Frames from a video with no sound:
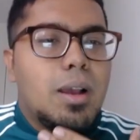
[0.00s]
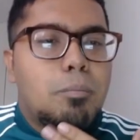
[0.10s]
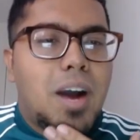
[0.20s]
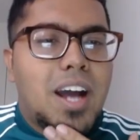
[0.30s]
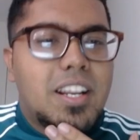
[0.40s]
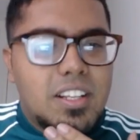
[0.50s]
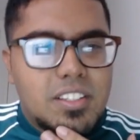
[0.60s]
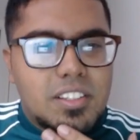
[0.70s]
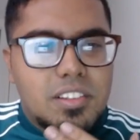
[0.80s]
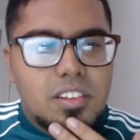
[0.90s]
But
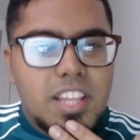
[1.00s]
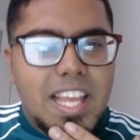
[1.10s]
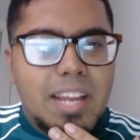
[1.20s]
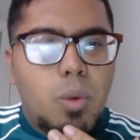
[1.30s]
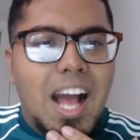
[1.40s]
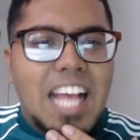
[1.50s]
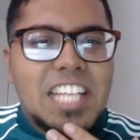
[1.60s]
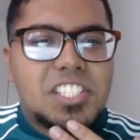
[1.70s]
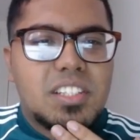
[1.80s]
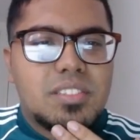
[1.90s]

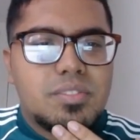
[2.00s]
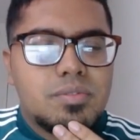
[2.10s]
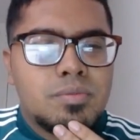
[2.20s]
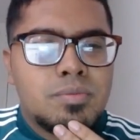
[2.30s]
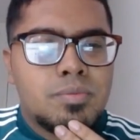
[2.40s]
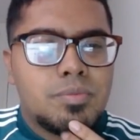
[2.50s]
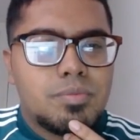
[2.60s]
lead-wise, I mean,